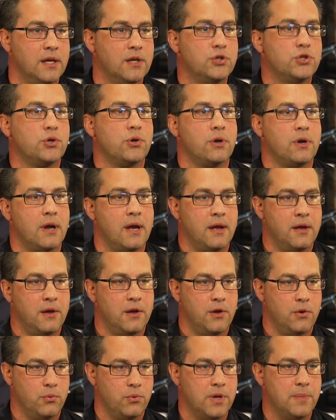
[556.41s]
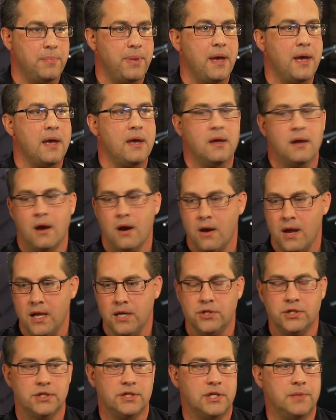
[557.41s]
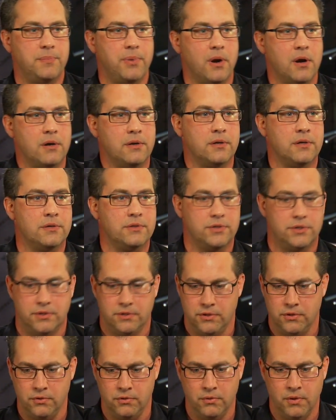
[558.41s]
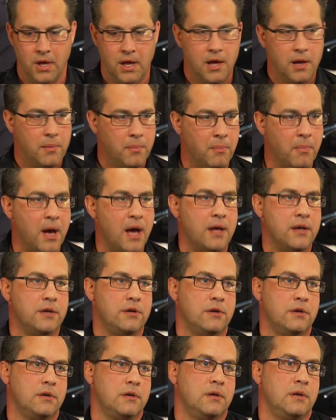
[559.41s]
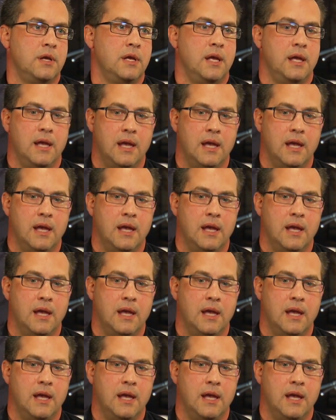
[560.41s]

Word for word: Sure, we pay our agency partners to monitor